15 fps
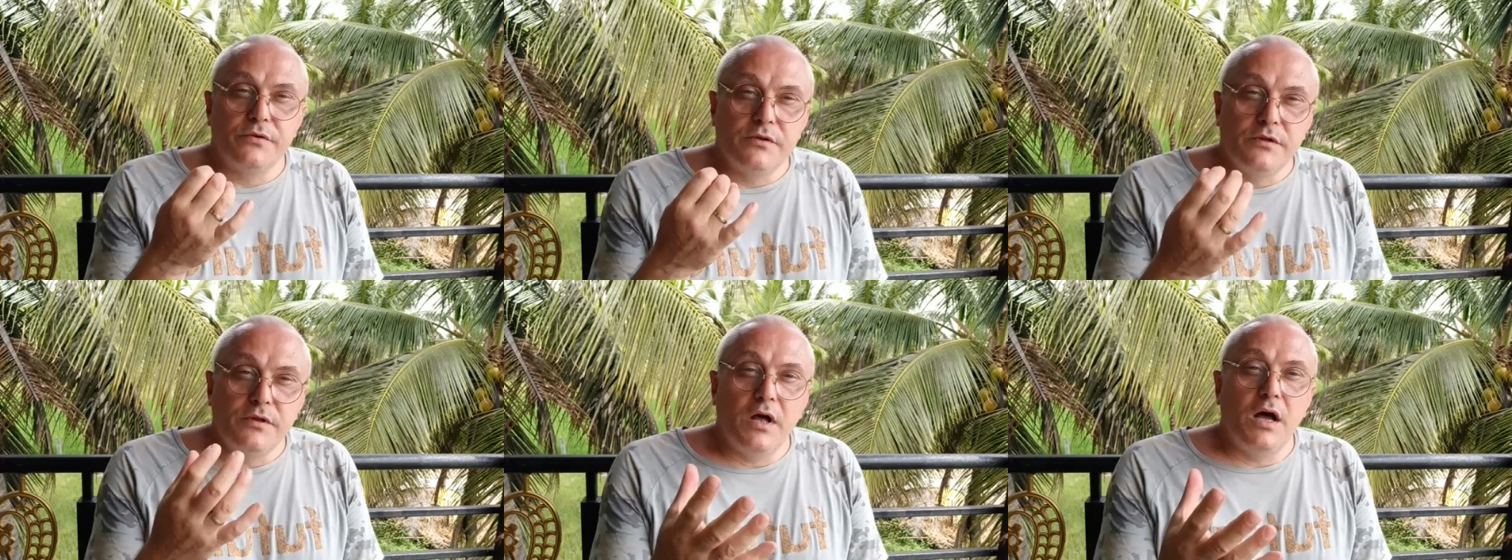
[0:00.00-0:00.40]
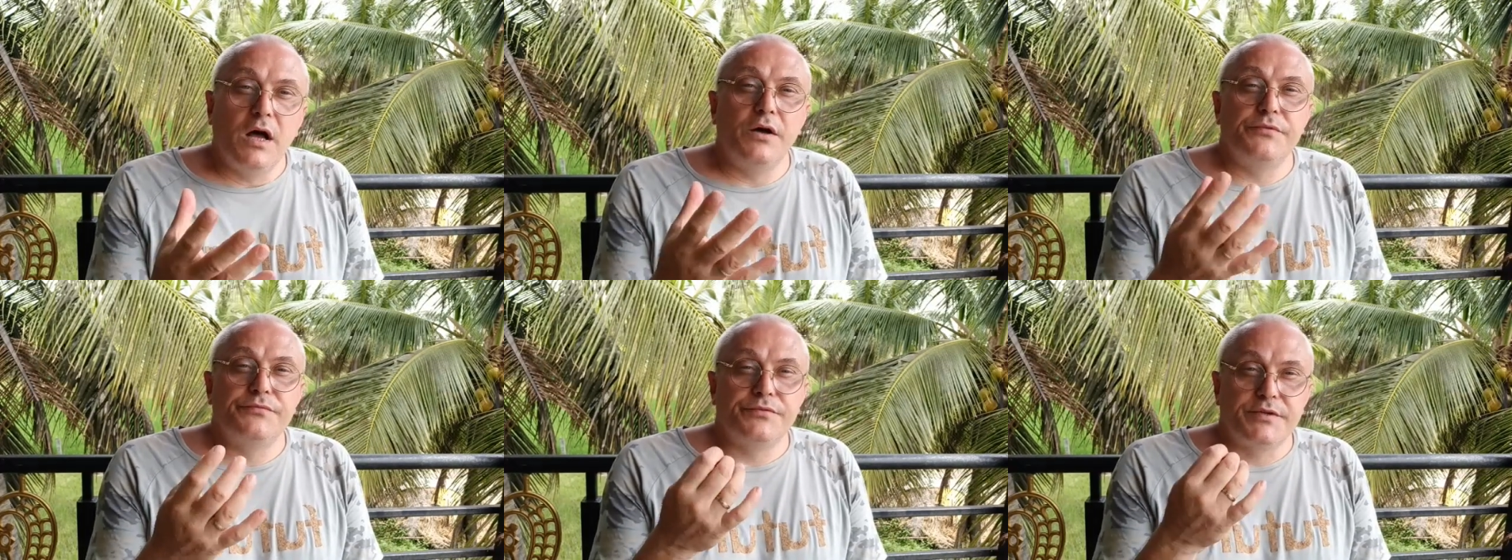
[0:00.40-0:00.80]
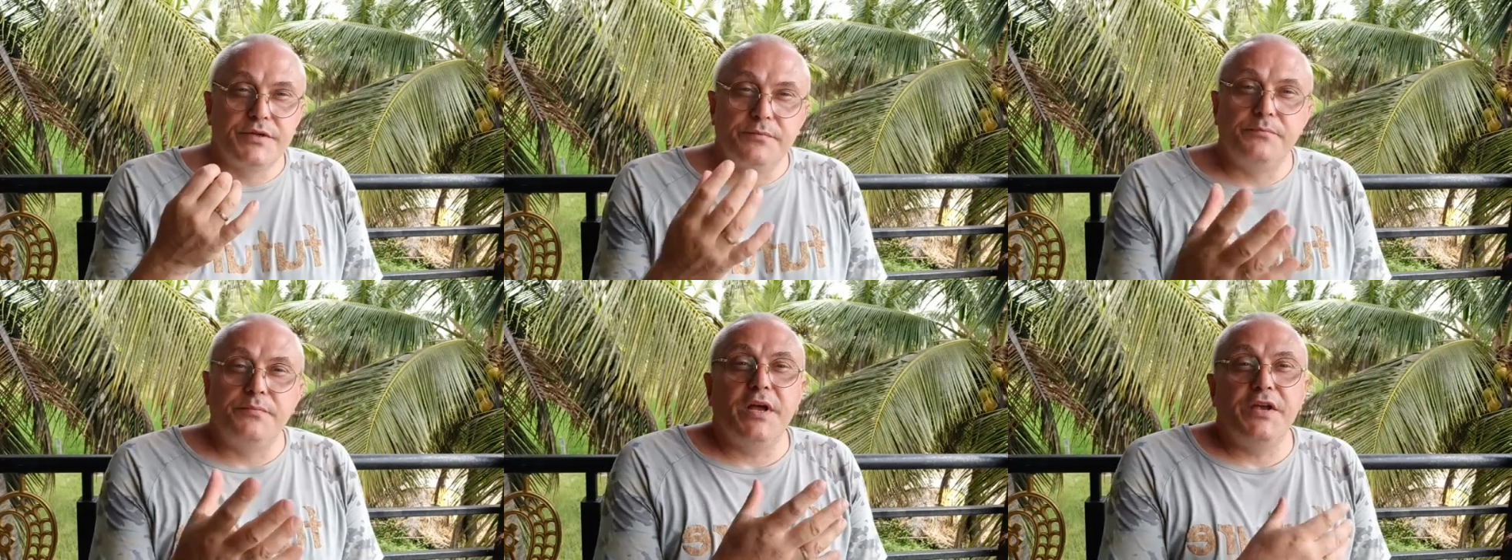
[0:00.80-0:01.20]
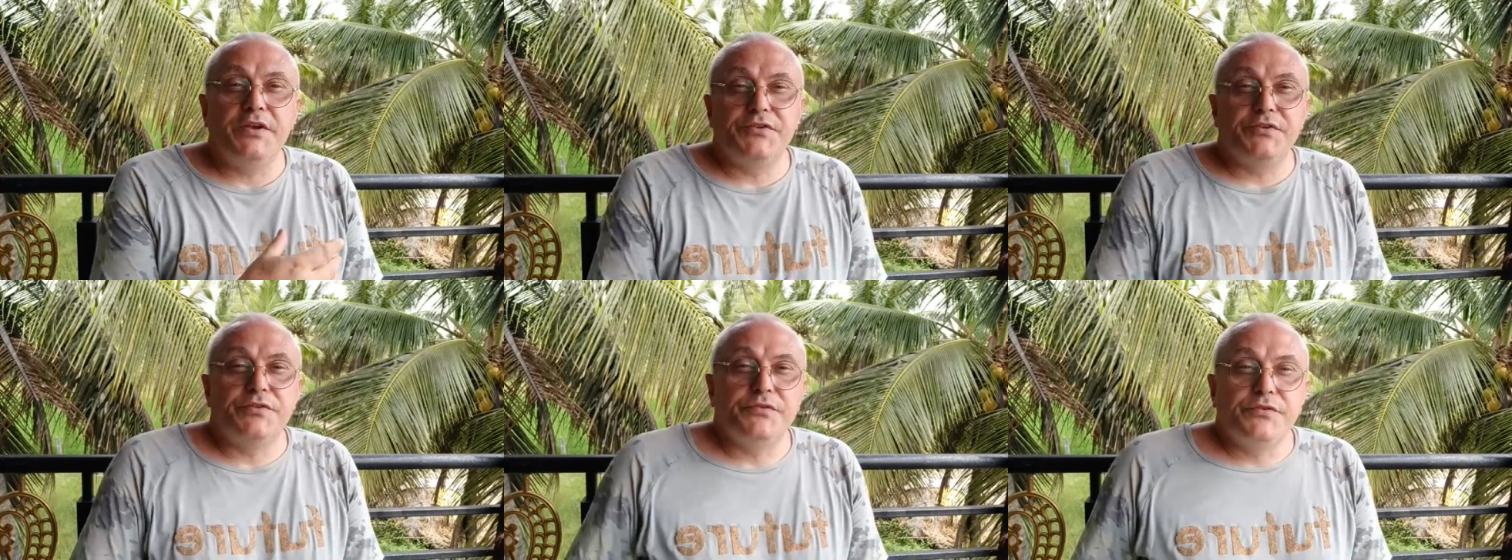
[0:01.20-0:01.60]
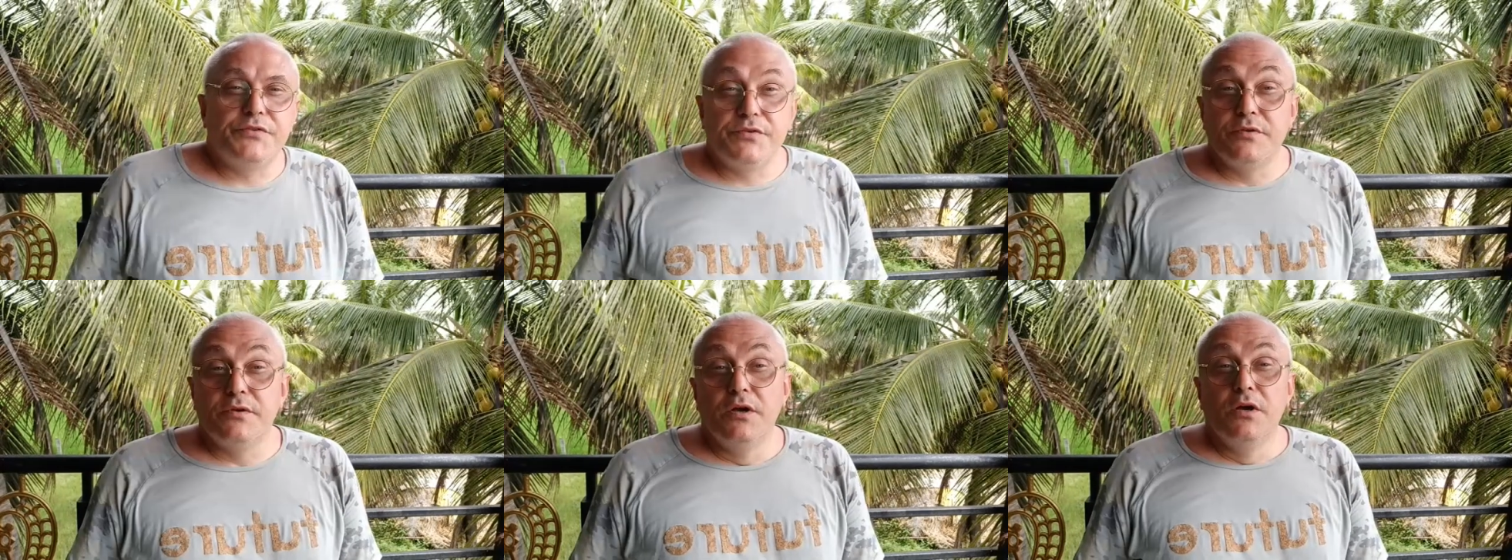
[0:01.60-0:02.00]
love, compassion
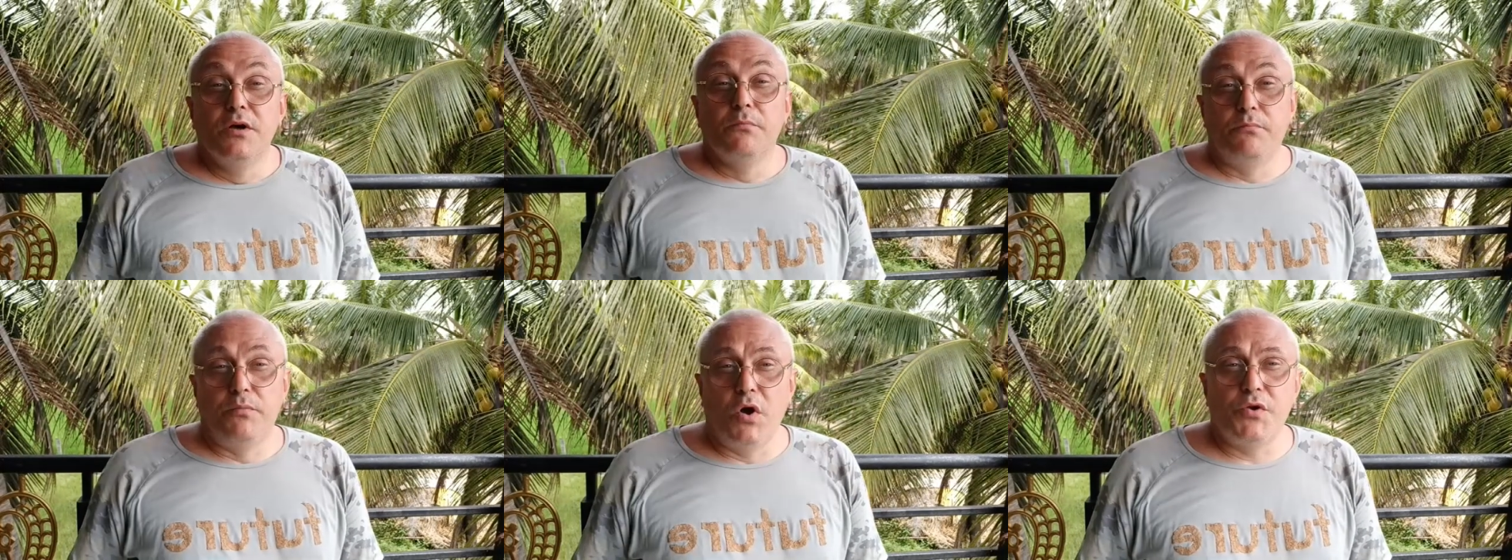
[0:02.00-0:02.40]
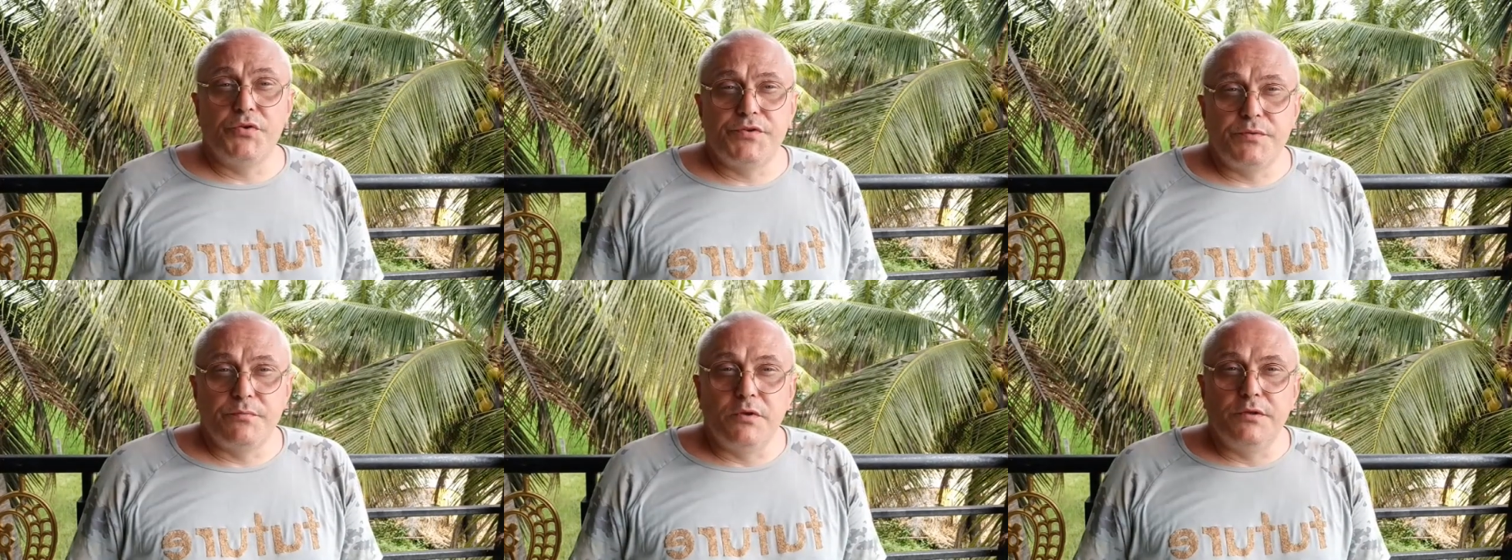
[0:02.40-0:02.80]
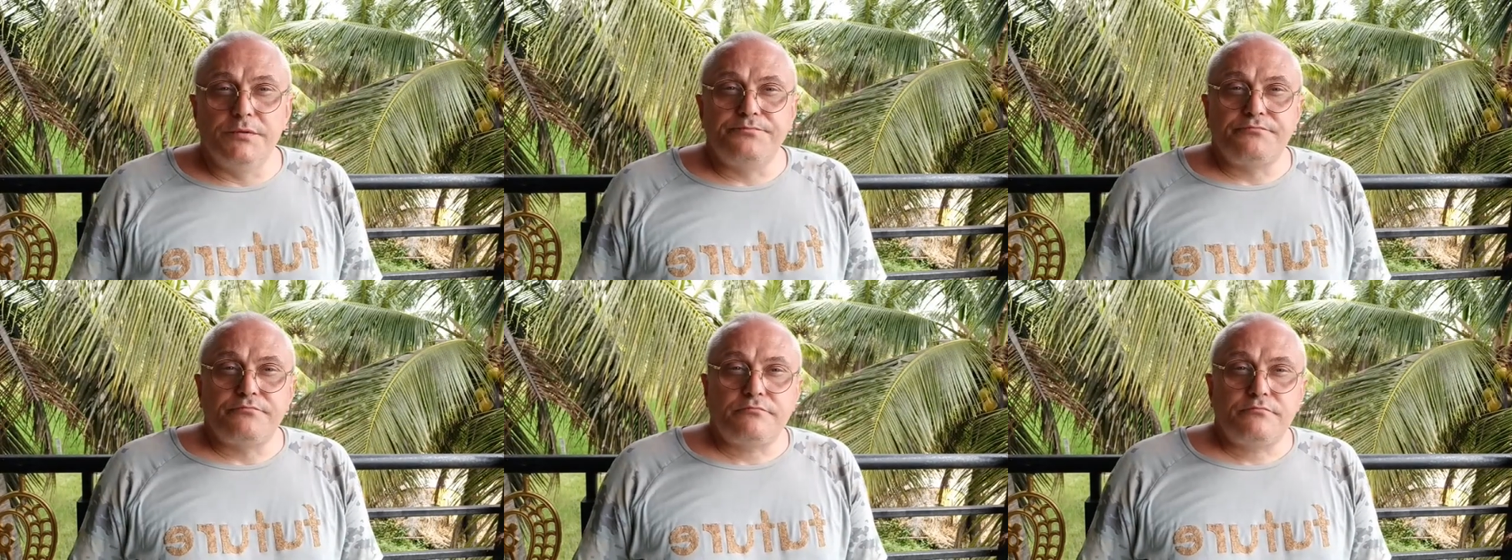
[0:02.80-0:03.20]
possible